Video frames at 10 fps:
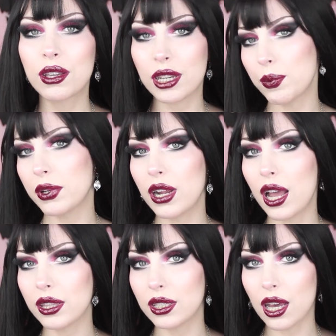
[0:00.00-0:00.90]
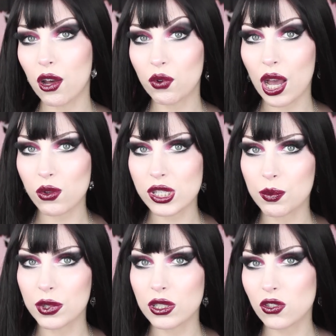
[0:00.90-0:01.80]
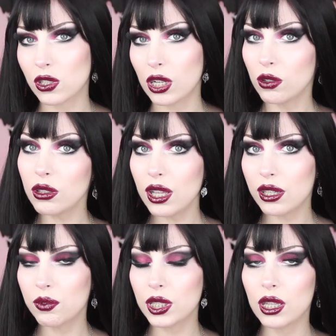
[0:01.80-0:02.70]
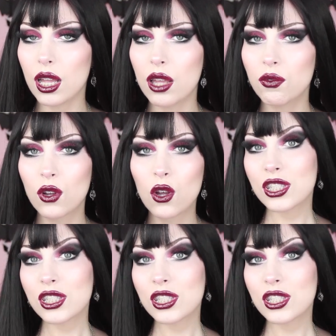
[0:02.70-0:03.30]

to get a better idea of how something is gonna look like in real life.